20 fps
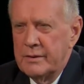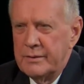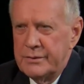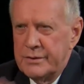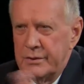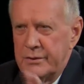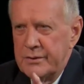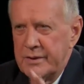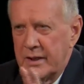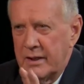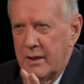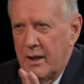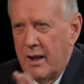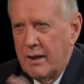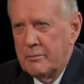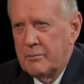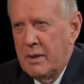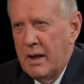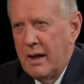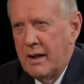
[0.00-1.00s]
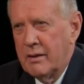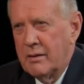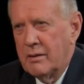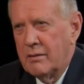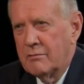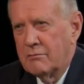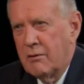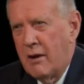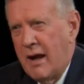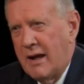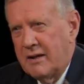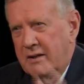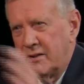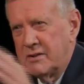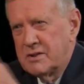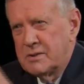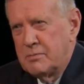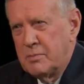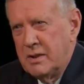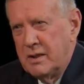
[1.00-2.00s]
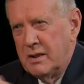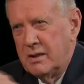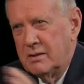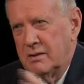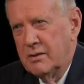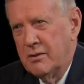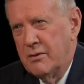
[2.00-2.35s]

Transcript: turn the clock back, rockets being